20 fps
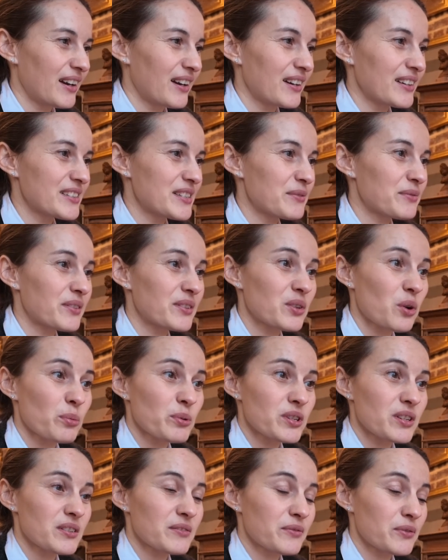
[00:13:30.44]
Different
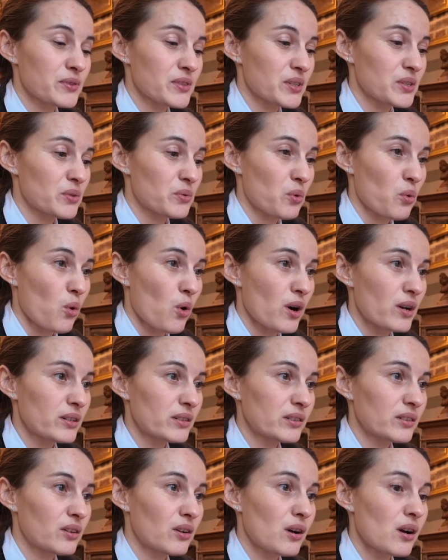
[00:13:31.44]
options for the drawer
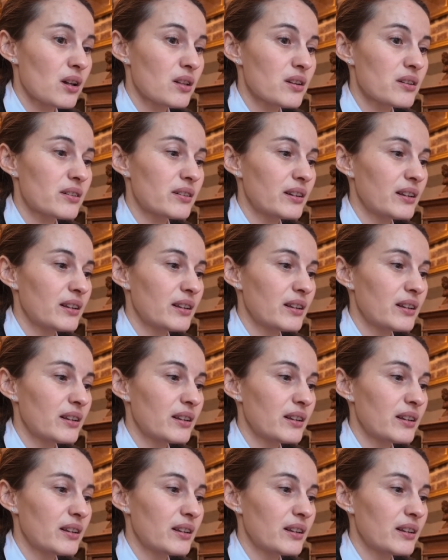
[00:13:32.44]
color.